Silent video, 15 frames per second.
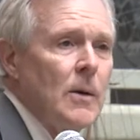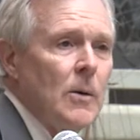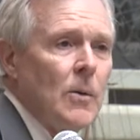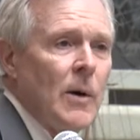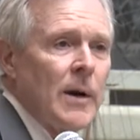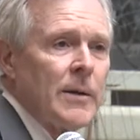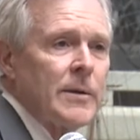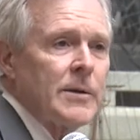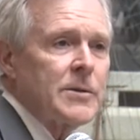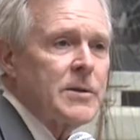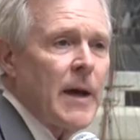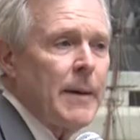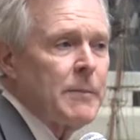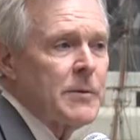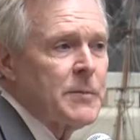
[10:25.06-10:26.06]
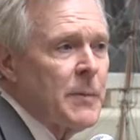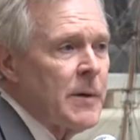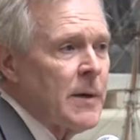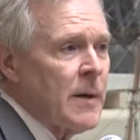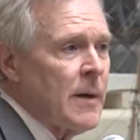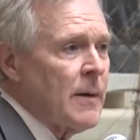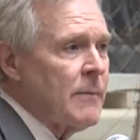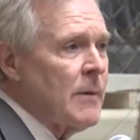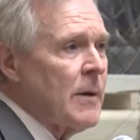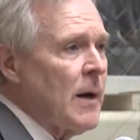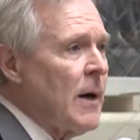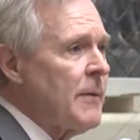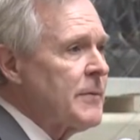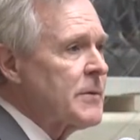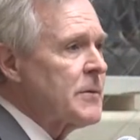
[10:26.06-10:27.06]
While the establishment of the
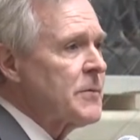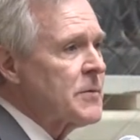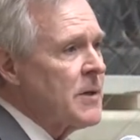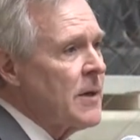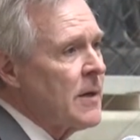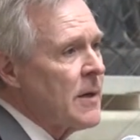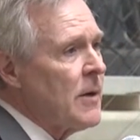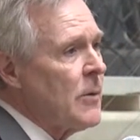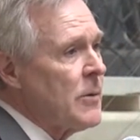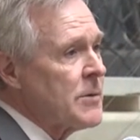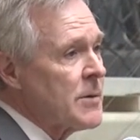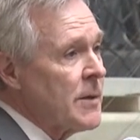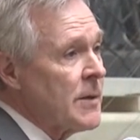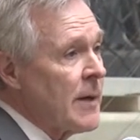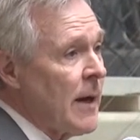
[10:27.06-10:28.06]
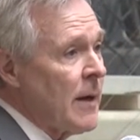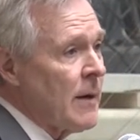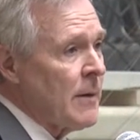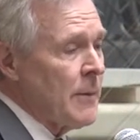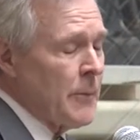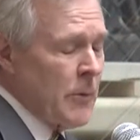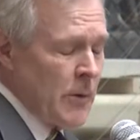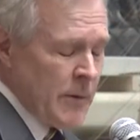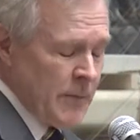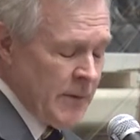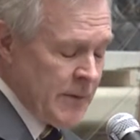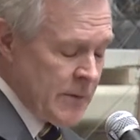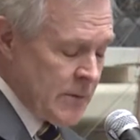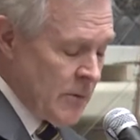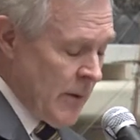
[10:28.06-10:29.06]
office of CNO was undoubtedly one of
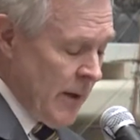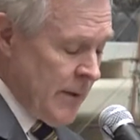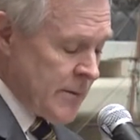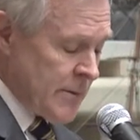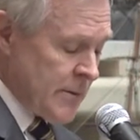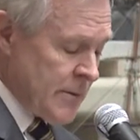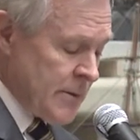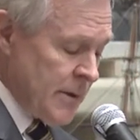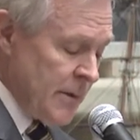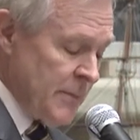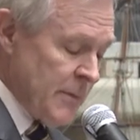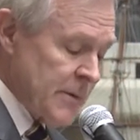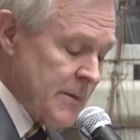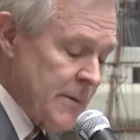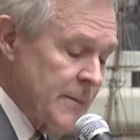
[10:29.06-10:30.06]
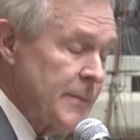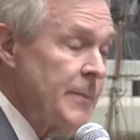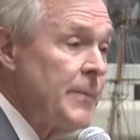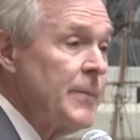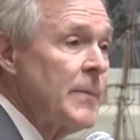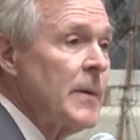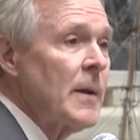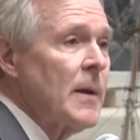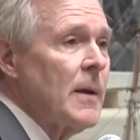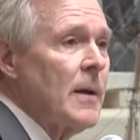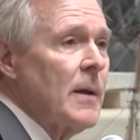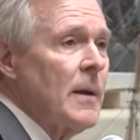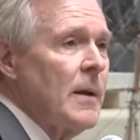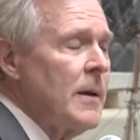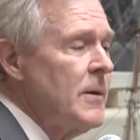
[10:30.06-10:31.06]
his greatest achievements,
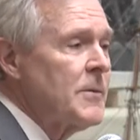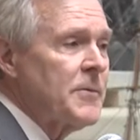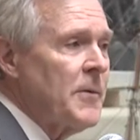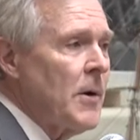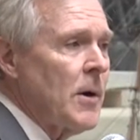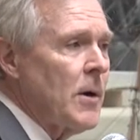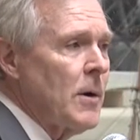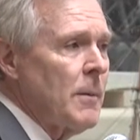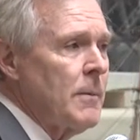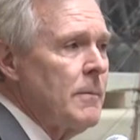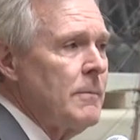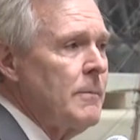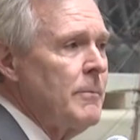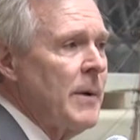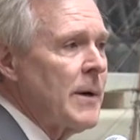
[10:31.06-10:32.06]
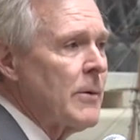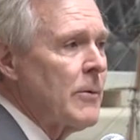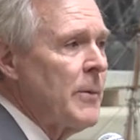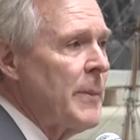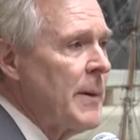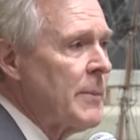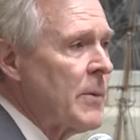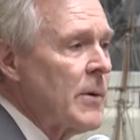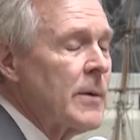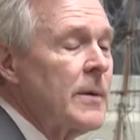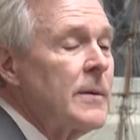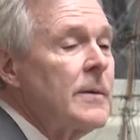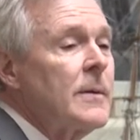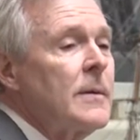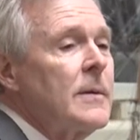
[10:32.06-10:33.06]
he's far better
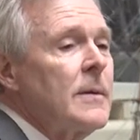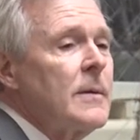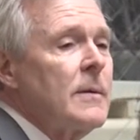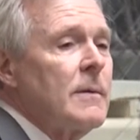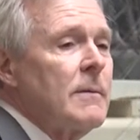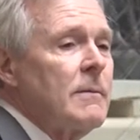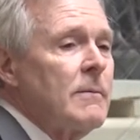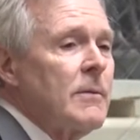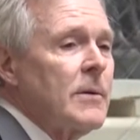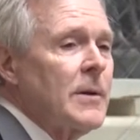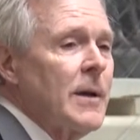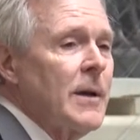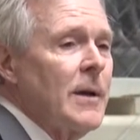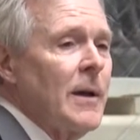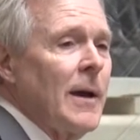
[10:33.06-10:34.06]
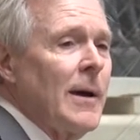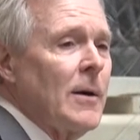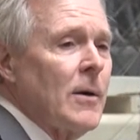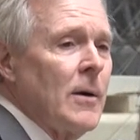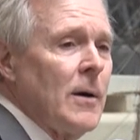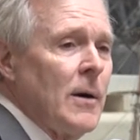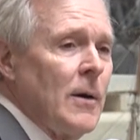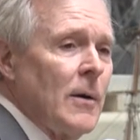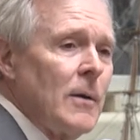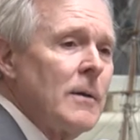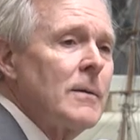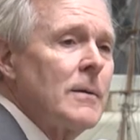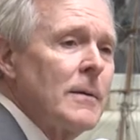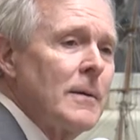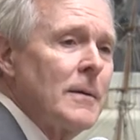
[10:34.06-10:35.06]
remembered for taking
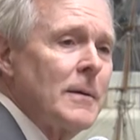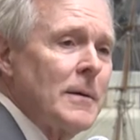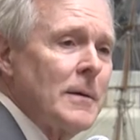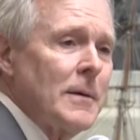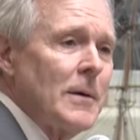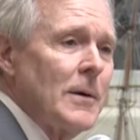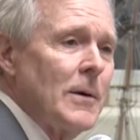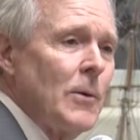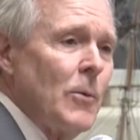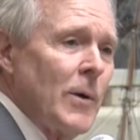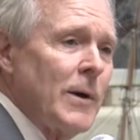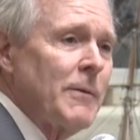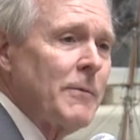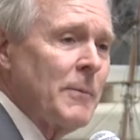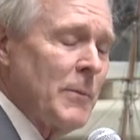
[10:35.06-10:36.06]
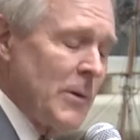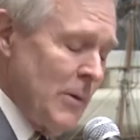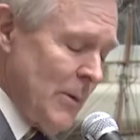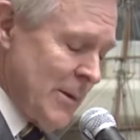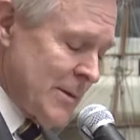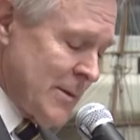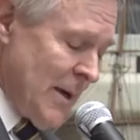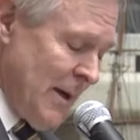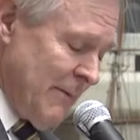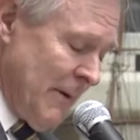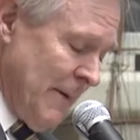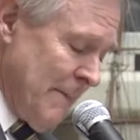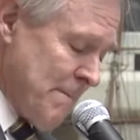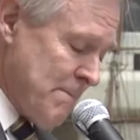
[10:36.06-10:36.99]
alcohol away from the U.S. Navy.